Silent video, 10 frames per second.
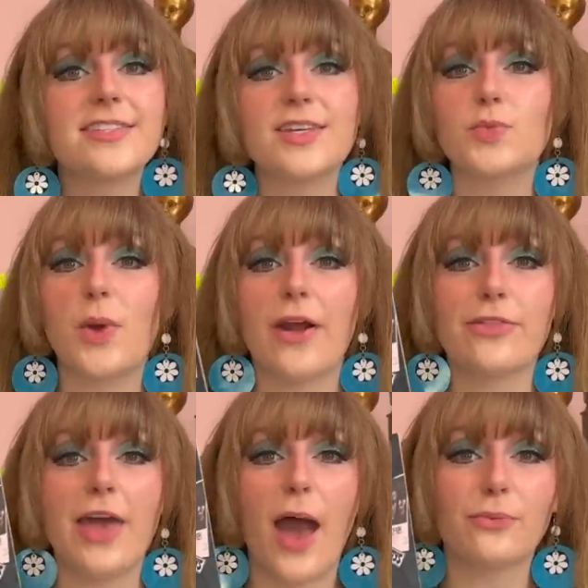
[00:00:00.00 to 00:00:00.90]
is
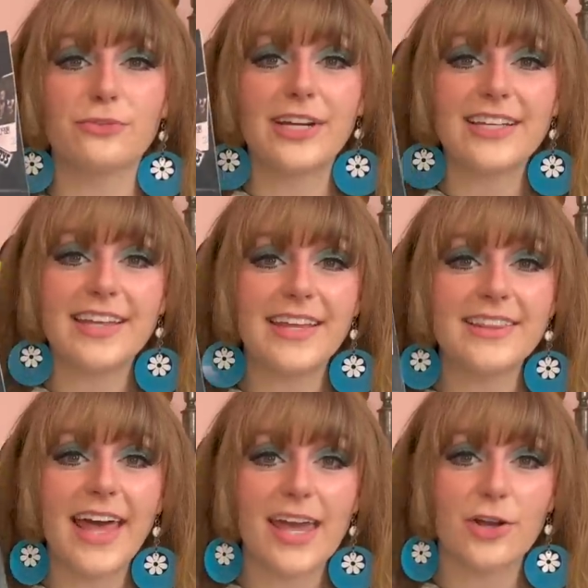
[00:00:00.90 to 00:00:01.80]
where that really
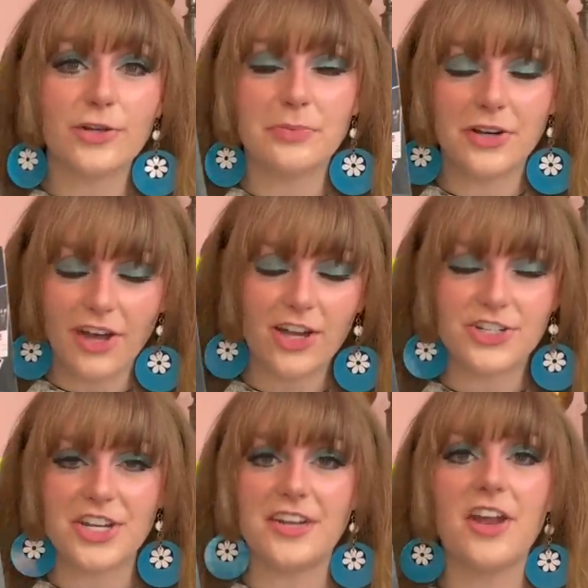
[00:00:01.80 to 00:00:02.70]
layered
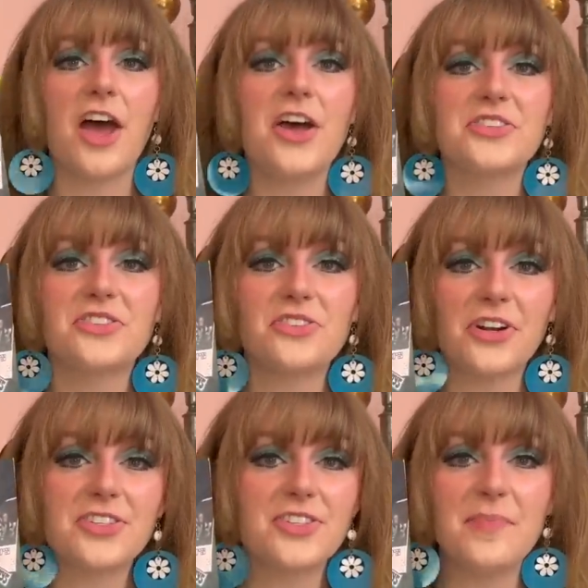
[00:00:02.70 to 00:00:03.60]
production
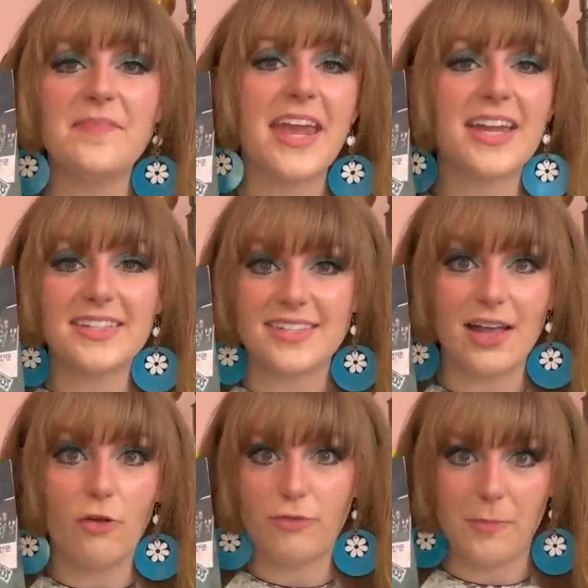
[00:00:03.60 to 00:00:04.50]
starts to make
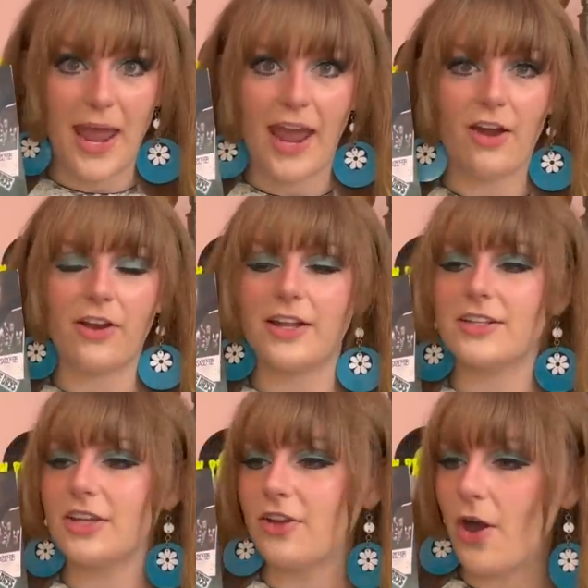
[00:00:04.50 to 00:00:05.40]
itself apparent.
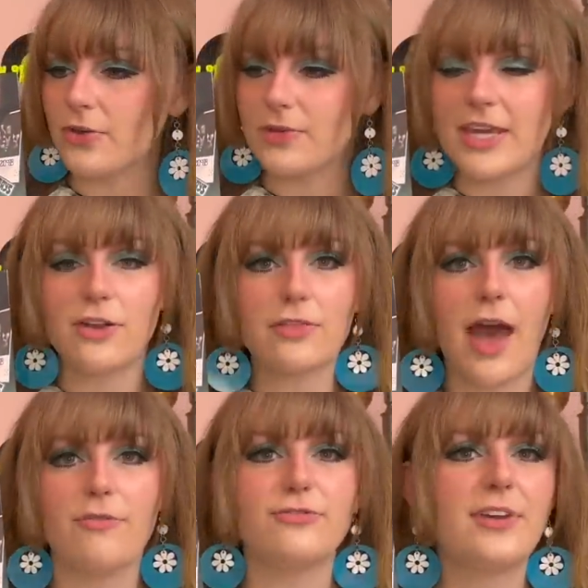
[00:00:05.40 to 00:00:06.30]
You know, you hear
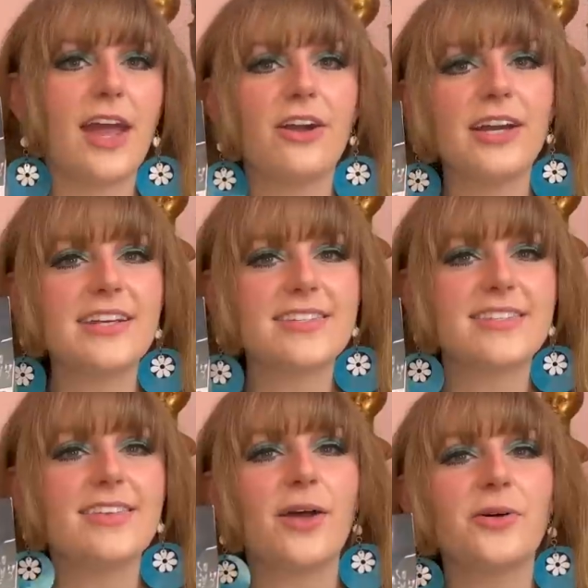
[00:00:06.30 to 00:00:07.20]
that very
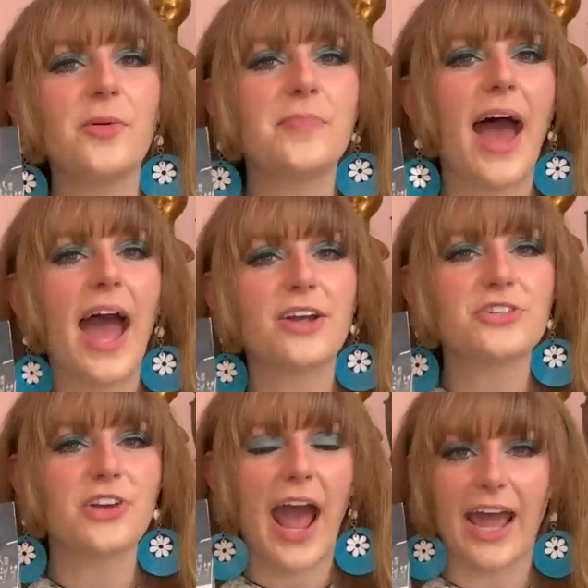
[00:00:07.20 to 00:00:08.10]
subtle
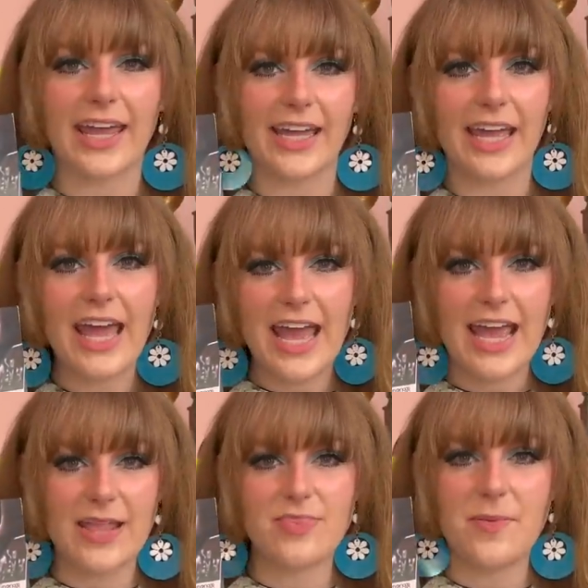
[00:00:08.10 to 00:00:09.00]
backtracking
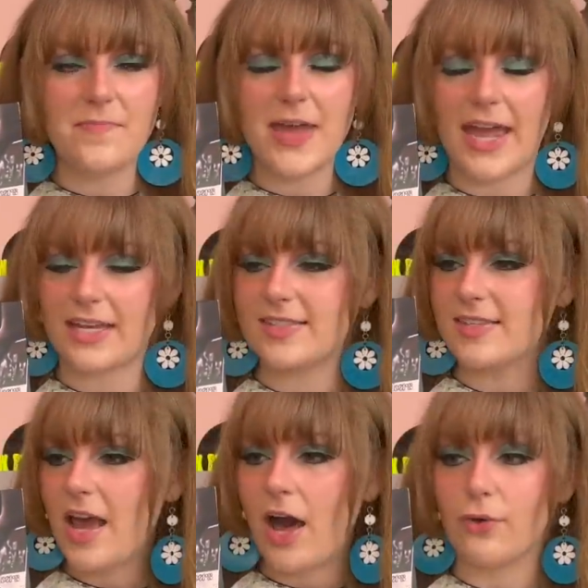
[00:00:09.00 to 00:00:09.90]
in the
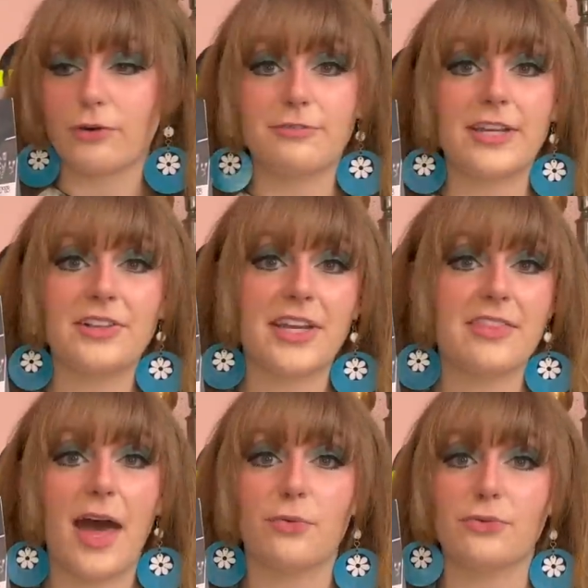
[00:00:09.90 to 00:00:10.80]
mix, revealing
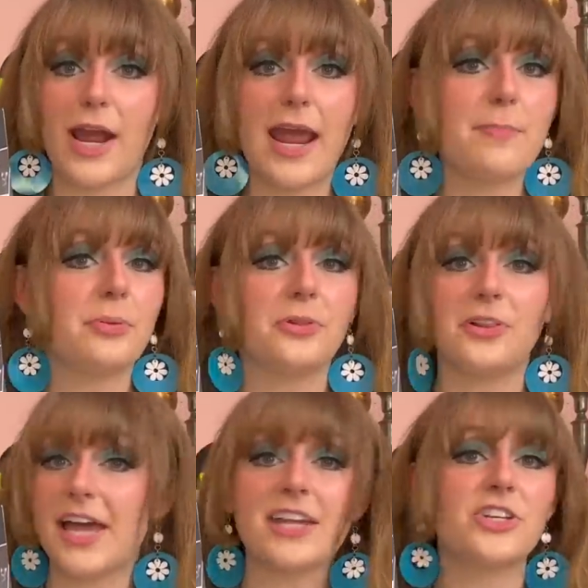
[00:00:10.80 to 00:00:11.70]
that Ray
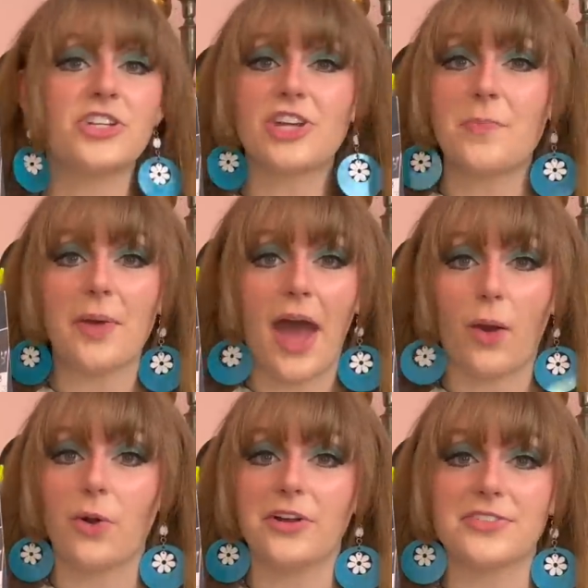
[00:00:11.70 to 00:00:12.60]
played his shit
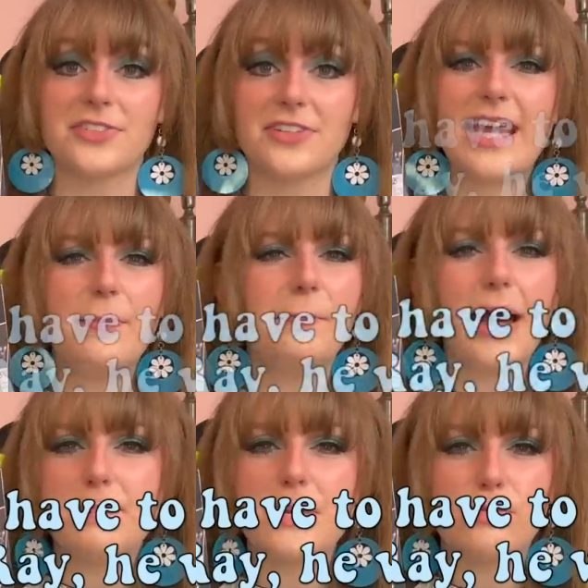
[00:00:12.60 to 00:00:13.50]
backwards. It
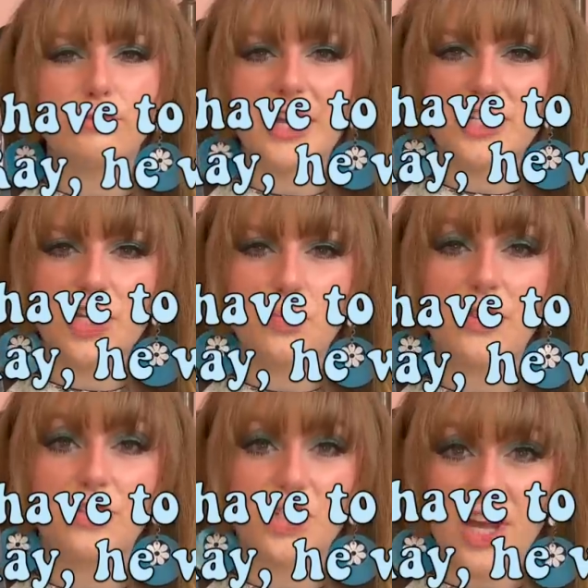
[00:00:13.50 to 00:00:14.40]
might be rigid
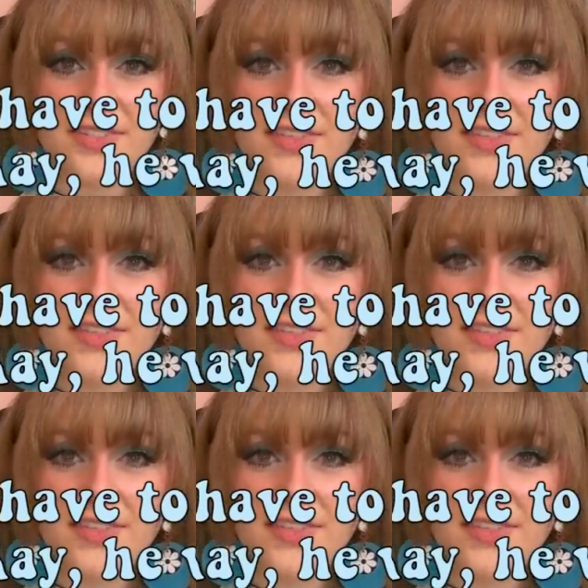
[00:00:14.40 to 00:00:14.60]
with just